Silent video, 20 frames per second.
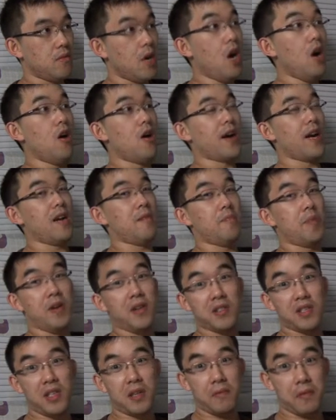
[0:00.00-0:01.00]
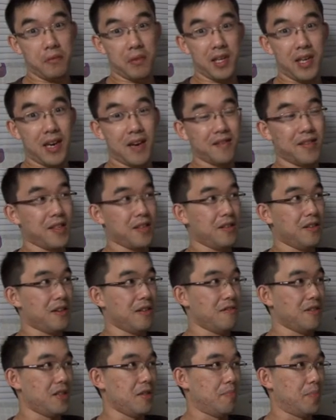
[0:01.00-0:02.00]
Oh, I get a bonus level. We can now take a look
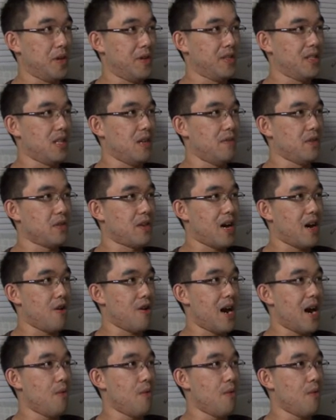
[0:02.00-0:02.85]
at what the bonus levels are.